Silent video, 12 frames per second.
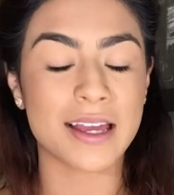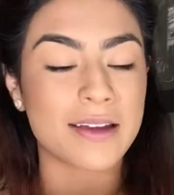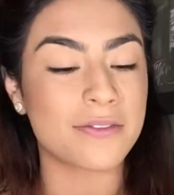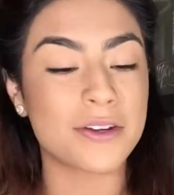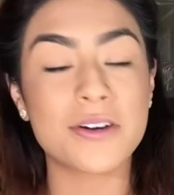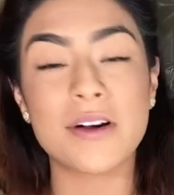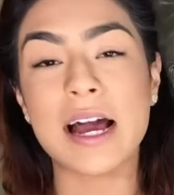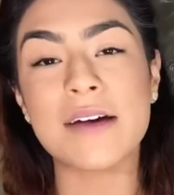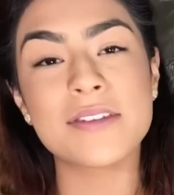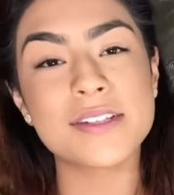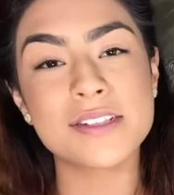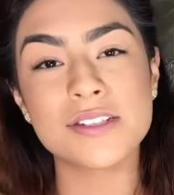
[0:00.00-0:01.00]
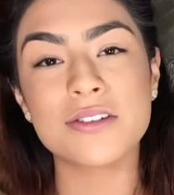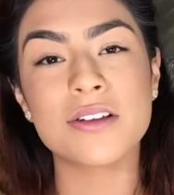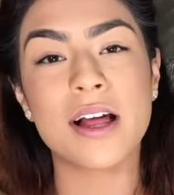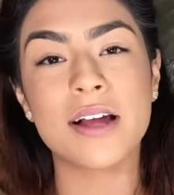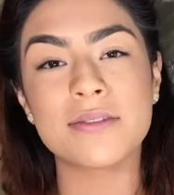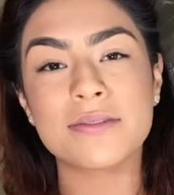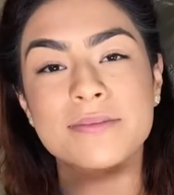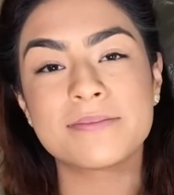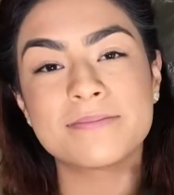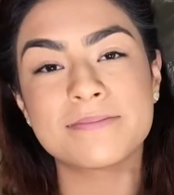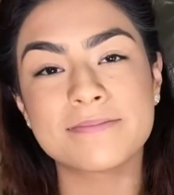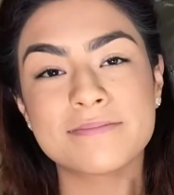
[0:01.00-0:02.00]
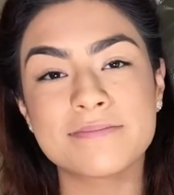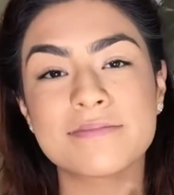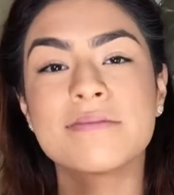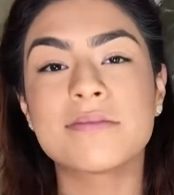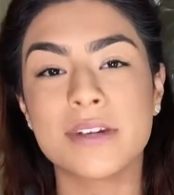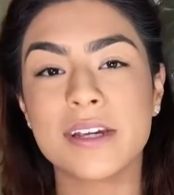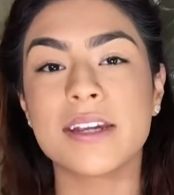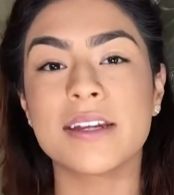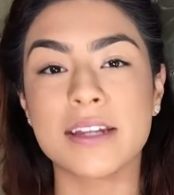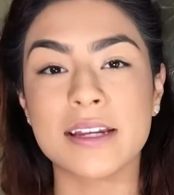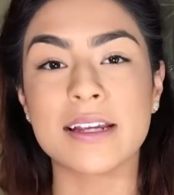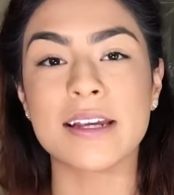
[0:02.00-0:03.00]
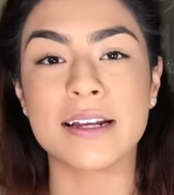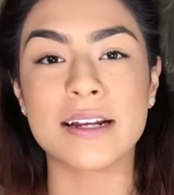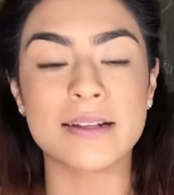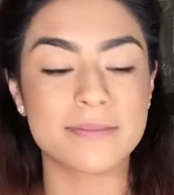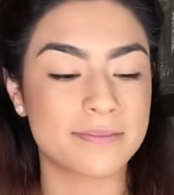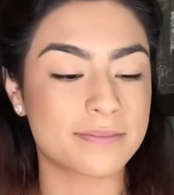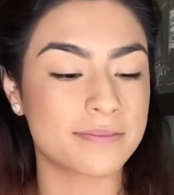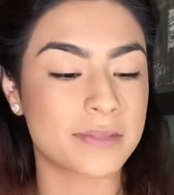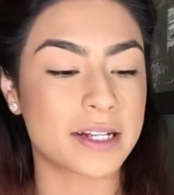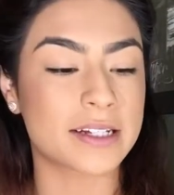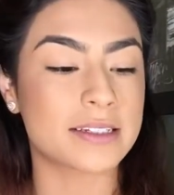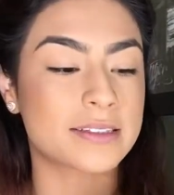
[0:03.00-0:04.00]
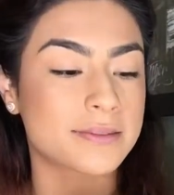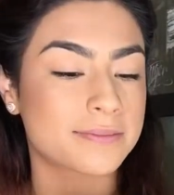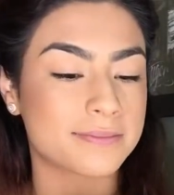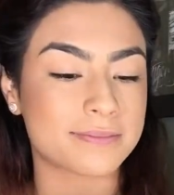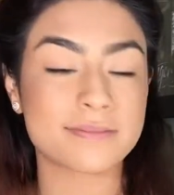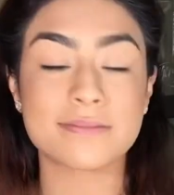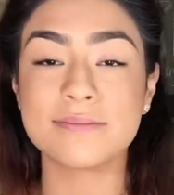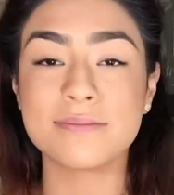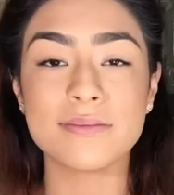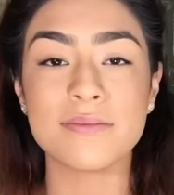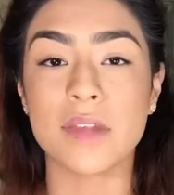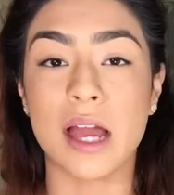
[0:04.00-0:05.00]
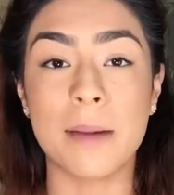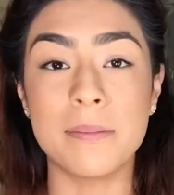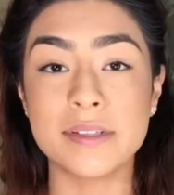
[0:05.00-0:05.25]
If you don't have this in your life, you need to get it, because I'm